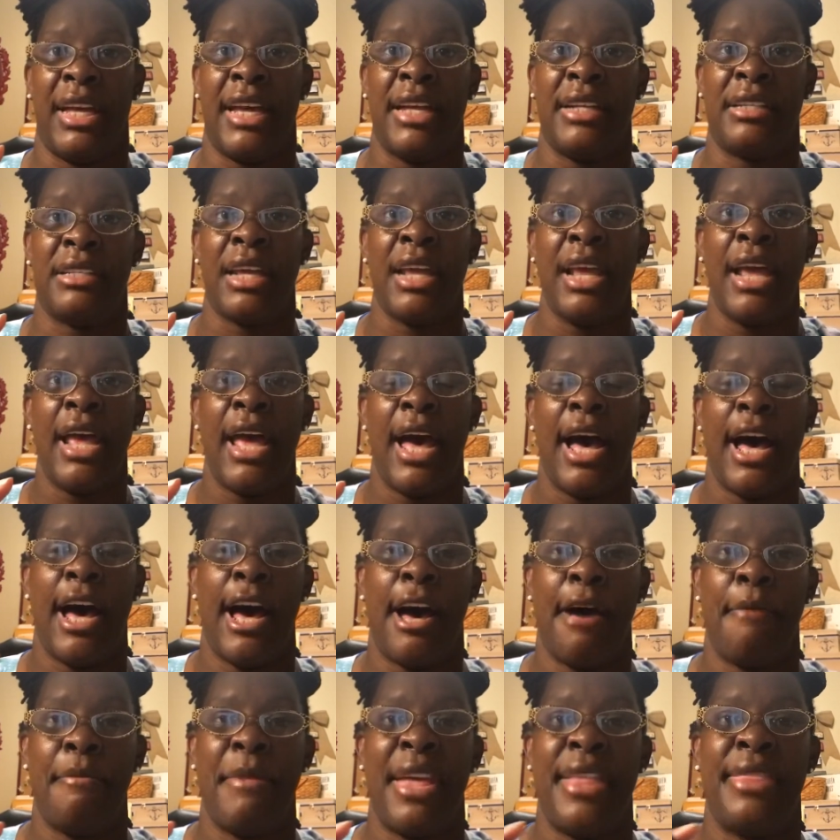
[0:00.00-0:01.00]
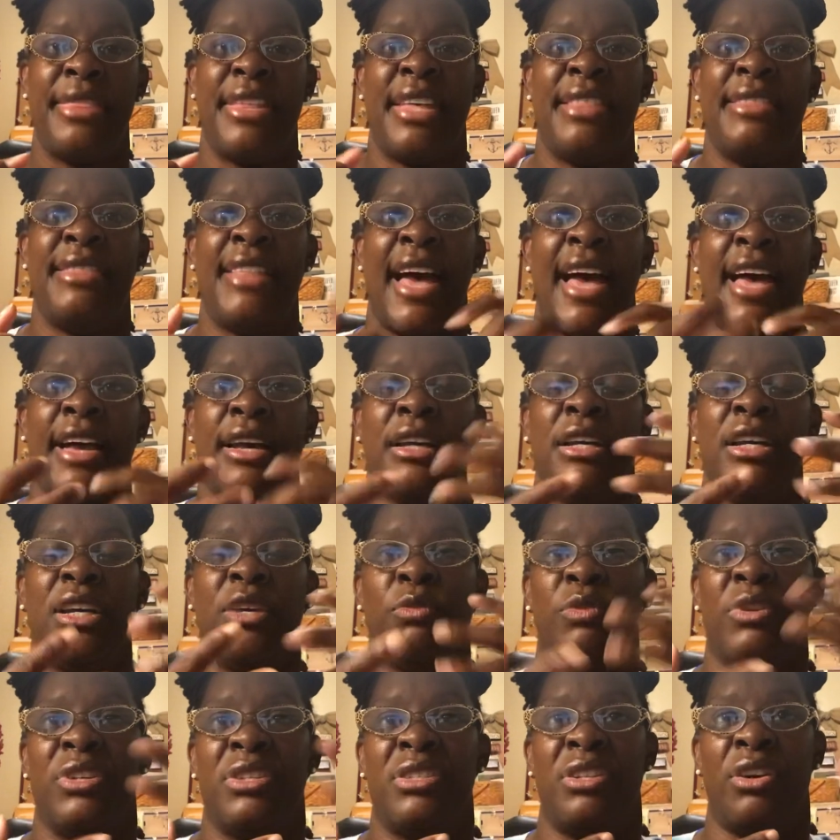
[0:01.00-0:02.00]
Okay, they're not going to feel it
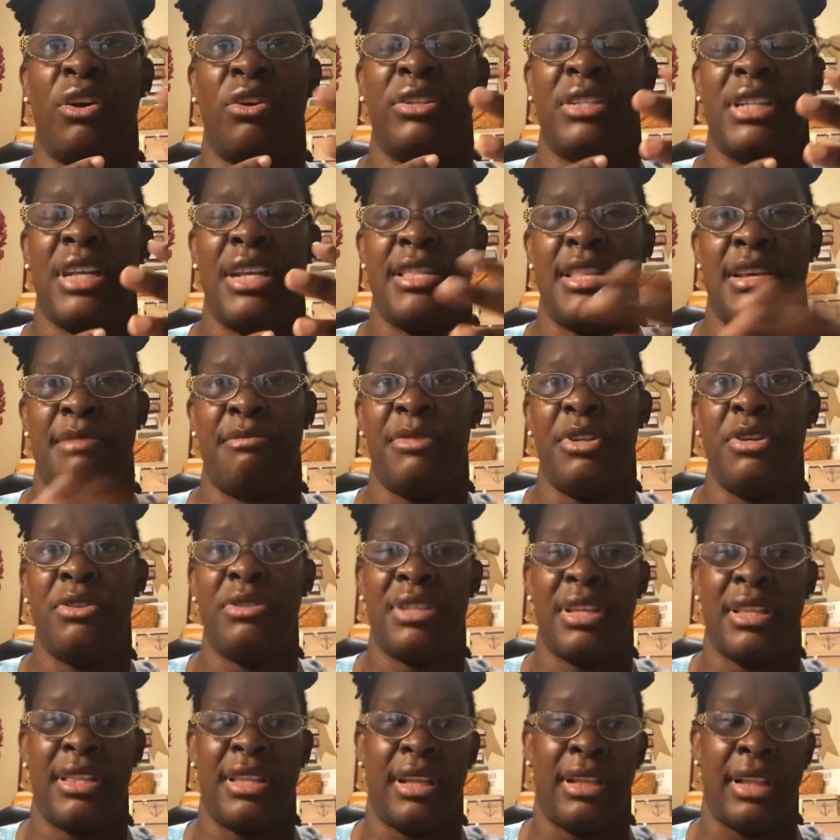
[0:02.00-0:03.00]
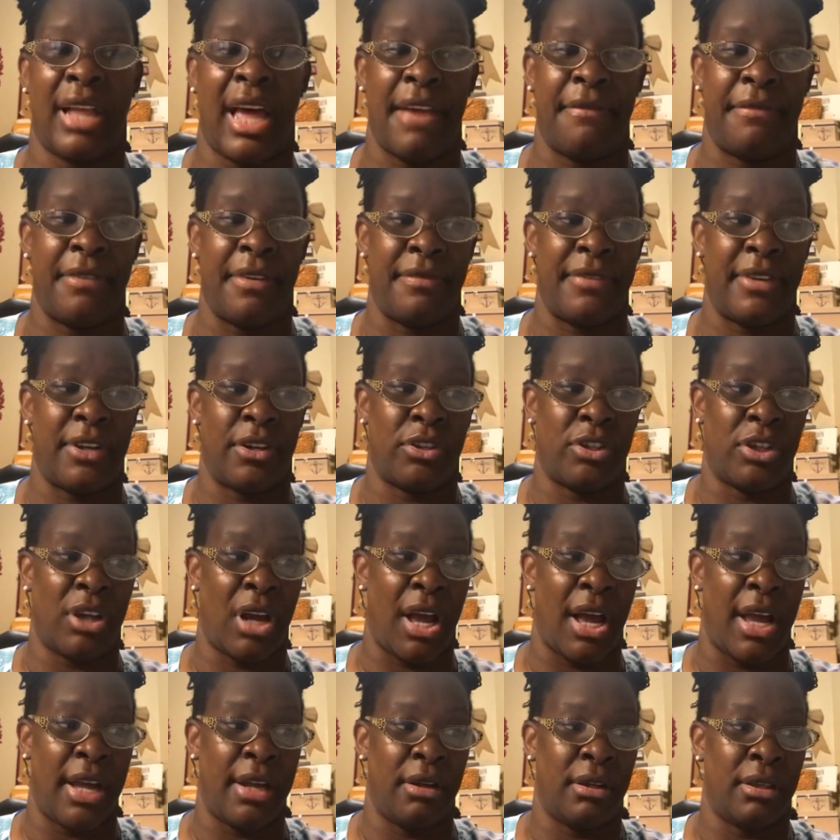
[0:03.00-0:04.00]
um, and then that could result in
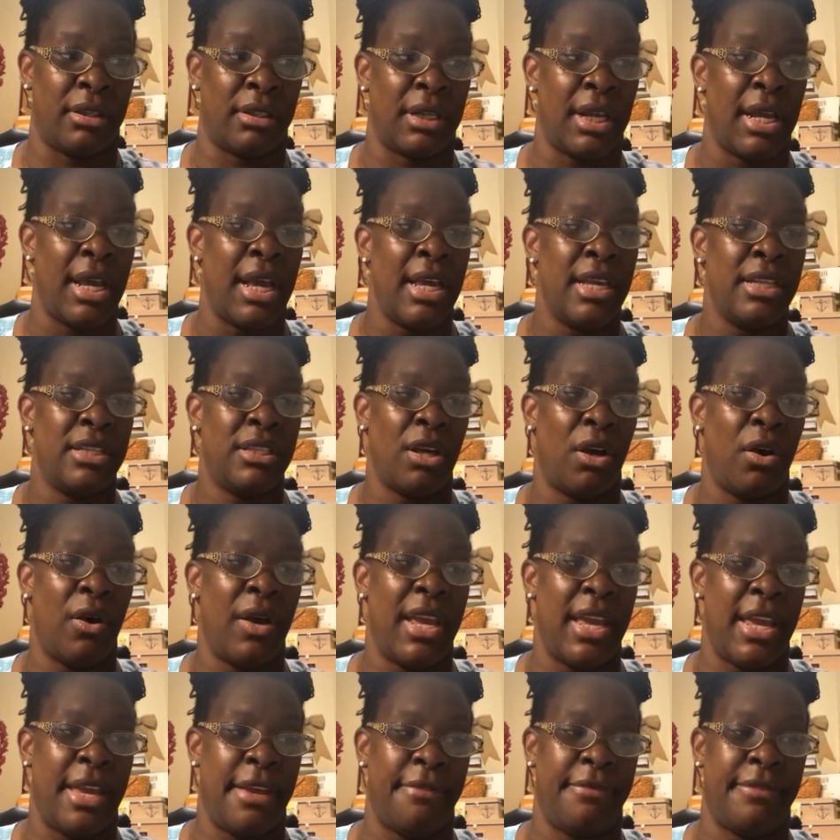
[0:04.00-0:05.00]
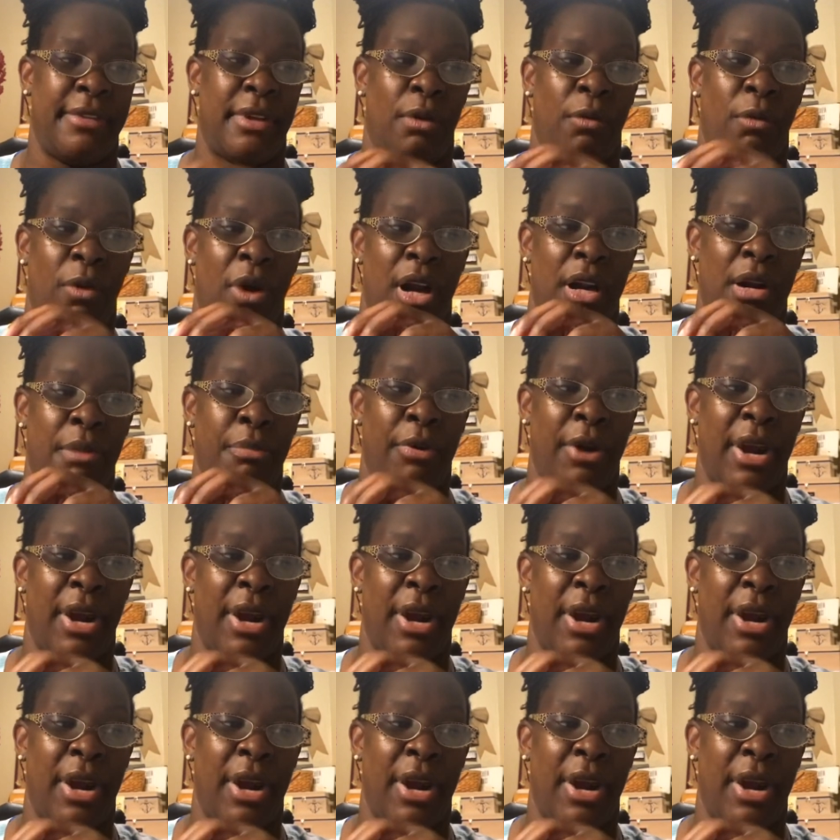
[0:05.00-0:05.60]
them losing the life of their child.